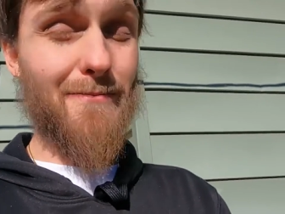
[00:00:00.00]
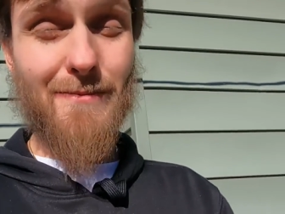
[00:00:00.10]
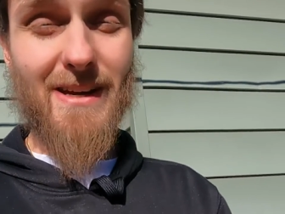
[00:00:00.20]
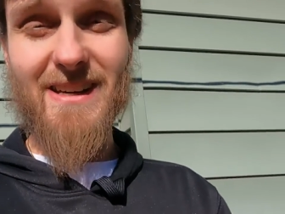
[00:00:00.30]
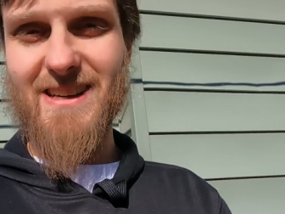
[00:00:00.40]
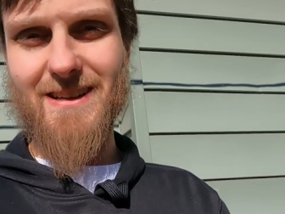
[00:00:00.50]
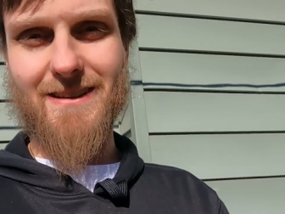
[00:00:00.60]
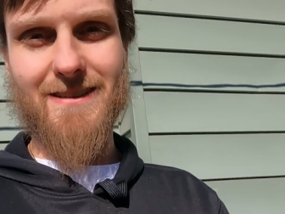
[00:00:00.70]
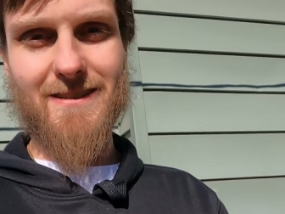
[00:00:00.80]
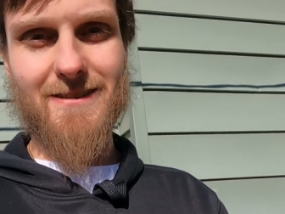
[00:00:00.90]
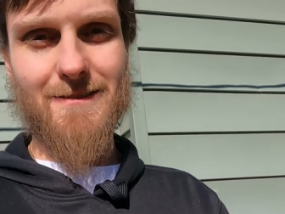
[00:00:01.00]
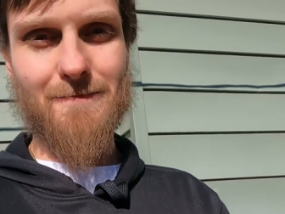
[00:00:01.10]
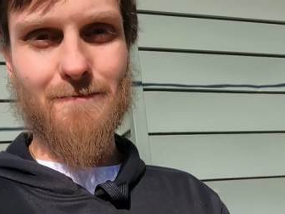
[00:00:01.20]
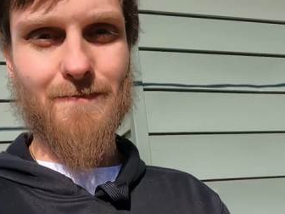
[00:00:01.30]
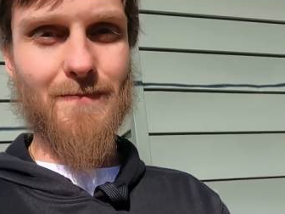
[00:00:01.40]
am making
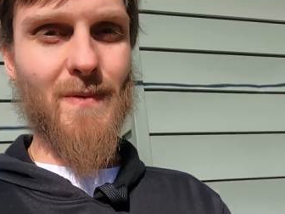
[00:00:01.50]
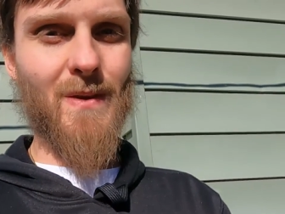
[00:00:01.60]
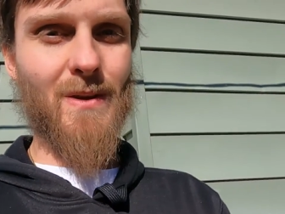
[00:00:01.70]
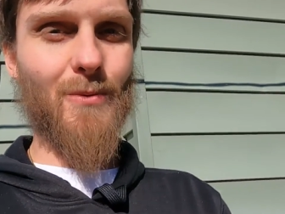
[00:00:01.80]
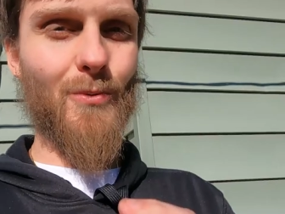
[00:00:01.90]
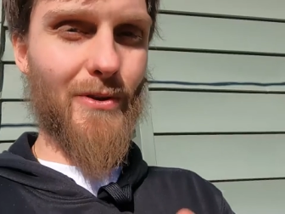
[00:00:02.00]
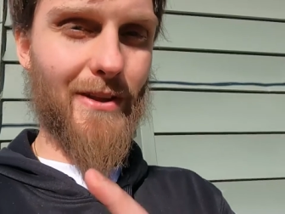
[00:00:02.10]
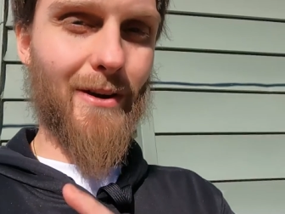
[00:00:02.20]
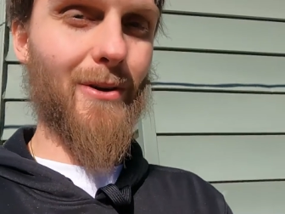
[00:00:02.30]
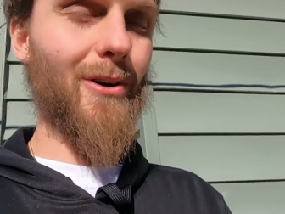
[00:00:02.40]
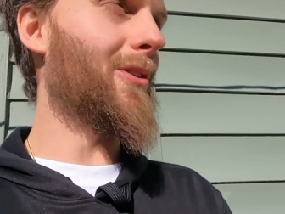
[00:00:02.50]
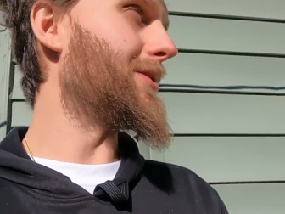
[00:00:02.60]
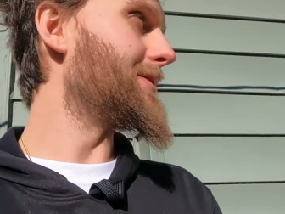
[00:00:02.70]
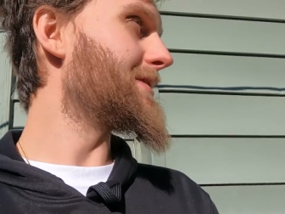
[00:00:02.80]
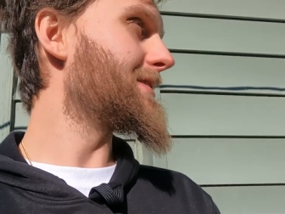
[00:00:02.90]
without
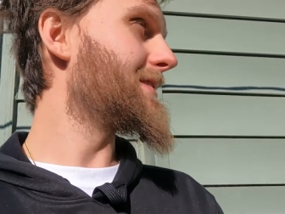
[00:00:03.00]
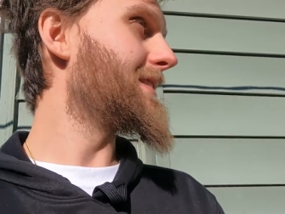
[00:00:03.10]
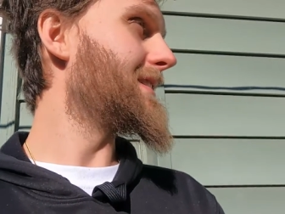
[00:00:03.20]
college.